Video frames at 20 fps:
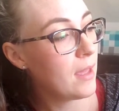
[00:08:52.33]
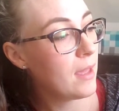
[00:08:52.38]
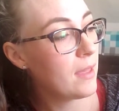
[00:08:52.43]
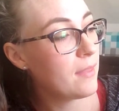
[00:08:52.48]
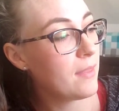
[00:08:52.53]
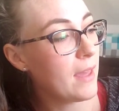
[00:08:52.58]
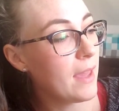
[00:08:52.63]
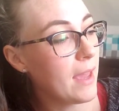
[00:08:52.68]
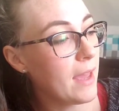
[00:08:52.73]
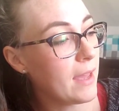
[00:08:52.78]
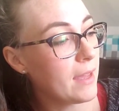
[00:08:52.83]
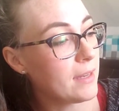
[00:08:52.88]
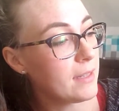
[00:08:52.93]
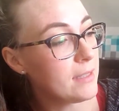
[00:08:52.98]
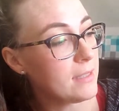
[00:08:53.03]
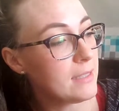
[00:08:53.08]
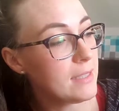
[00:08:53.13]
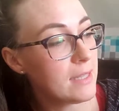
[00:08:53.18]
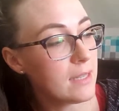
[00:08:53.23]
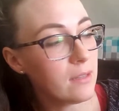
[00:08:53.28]
They
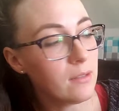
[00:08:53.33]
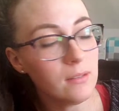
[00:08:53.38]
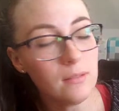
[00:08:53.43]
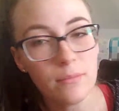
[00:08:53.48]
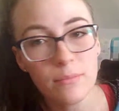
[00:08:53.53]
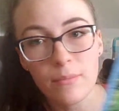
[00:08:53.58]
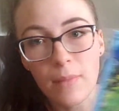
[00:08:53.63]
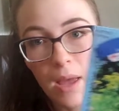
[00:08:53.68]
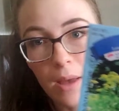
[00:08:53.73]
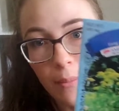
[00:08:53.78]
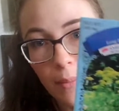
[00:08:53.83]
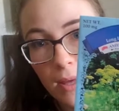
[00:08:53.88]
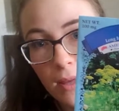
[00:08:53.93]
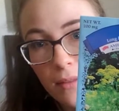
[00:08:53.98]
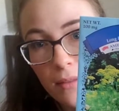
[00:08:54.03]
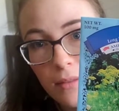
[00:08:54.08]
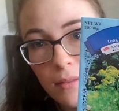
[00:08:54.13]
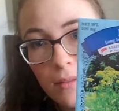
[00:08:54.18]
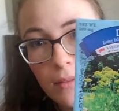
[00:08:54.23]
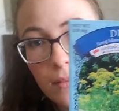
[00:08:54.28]
had dill,
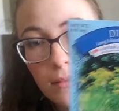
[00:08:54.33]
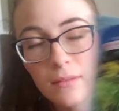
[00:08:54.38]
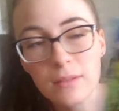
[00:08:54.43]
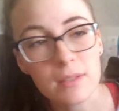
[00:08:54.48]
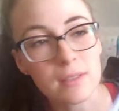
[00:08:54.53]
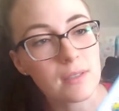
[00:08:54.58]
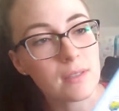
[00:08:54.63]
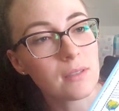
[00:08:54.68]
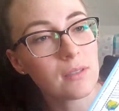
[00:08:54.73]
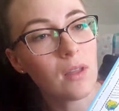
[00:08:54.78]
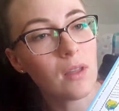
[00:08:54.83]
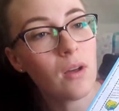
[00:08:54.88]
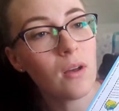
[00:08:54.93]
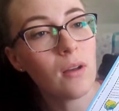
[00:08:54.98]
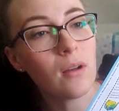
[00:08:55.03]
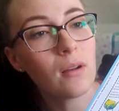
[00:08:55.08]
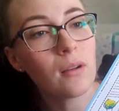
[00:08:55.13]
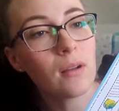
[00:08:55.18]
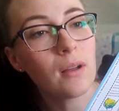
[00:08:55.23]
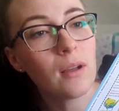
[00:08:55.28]
mammoth. This is
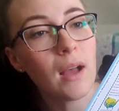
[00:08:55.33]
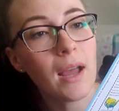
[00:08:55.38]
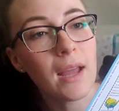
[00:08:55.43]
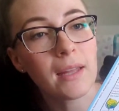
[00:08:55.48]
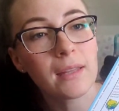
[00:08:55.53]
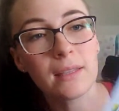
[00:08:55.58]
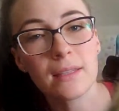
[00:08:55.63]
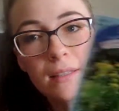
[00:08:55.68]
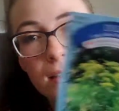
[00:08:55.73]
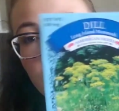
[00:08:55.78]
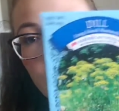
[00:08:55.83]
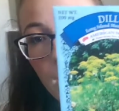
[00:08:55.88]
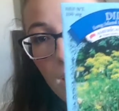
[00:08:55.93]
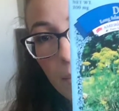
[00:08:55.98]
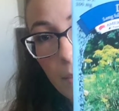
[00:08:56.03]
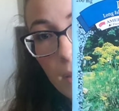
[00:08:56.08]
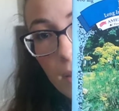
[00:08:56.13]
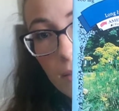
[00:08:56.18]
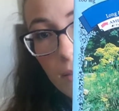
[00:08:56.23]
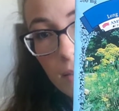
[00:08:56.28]
Long Island
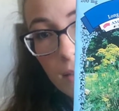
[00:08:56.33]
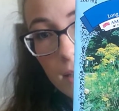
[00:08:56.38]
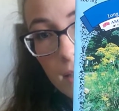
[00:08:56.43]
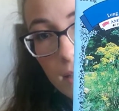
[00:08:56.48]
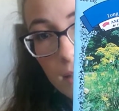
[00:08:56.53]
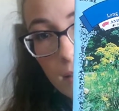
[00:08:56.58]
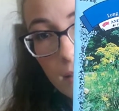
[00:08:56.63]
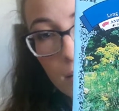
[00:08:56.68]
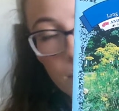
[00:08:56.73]
mammoth dill.